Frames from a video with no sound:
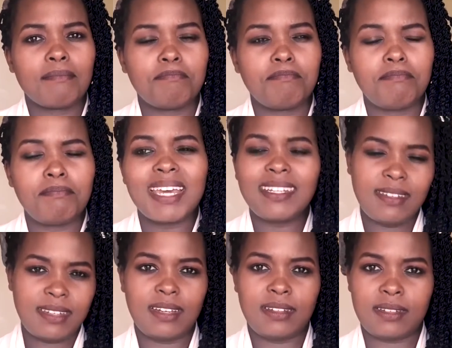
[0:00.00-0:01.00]

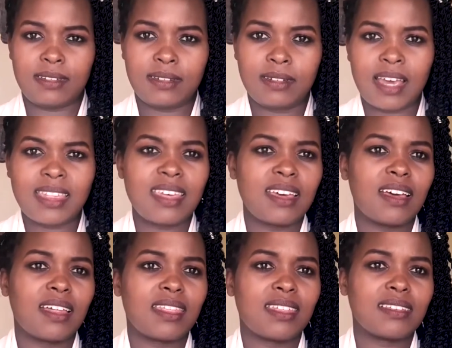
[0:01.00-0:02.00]
meditate. I
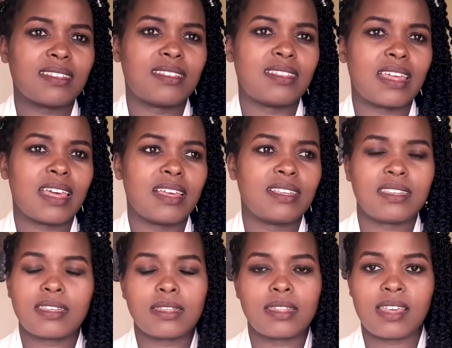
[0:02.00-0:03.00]
think that's the
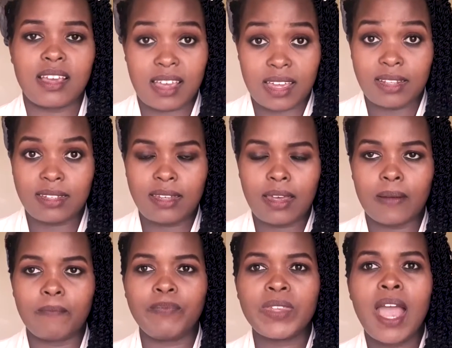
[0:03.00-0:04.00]
easiest thing I can
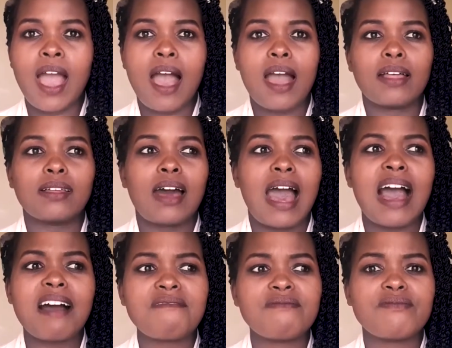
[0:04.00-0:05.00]
say.
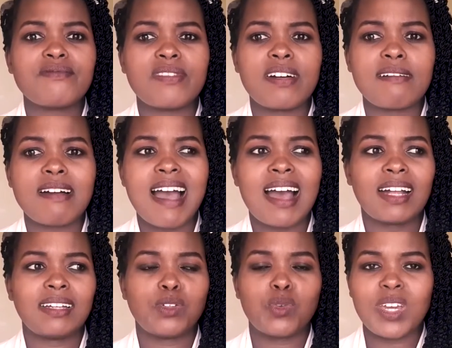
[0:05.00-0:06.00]
Have a
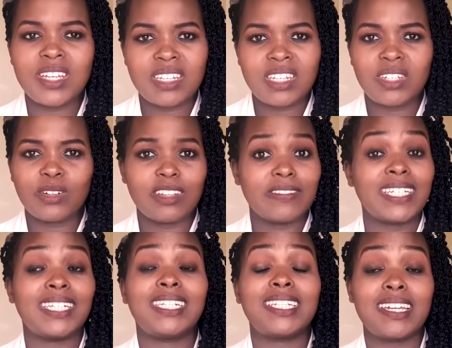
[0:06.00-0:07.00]
20 or
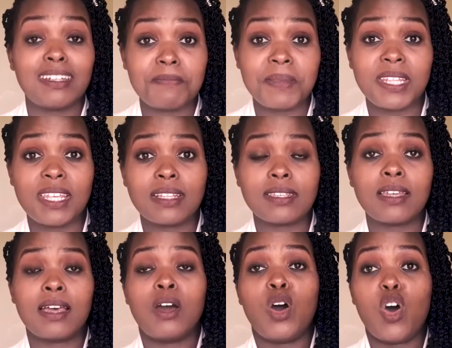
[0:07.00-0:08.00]
even 10 minutes
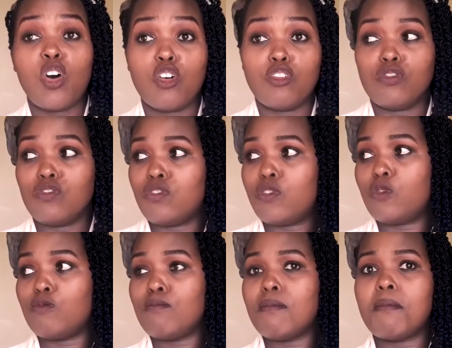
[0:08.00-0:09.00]
of
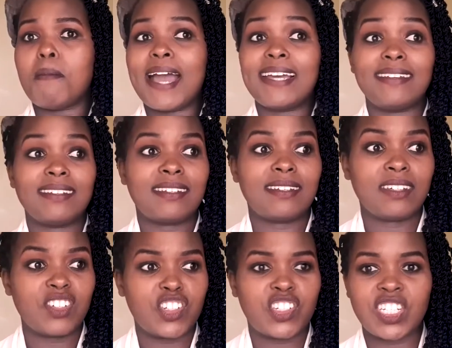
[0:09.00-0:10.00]
mind
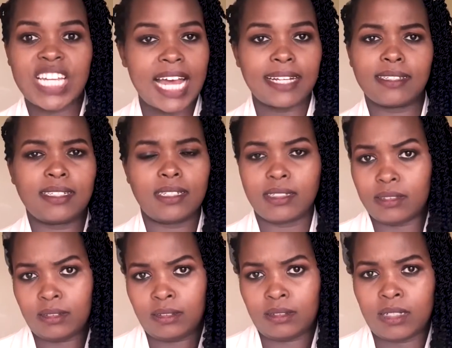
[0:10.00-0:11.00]
shutting.
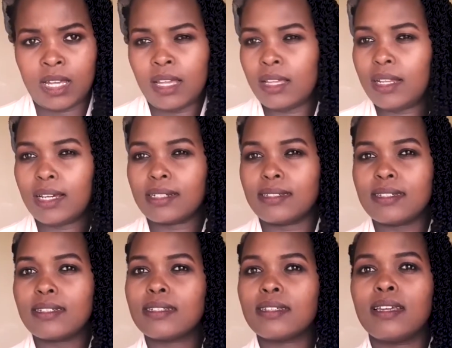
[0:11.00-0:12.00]
Like,
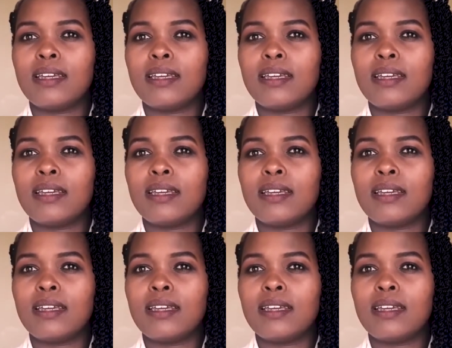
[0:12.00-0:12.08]
just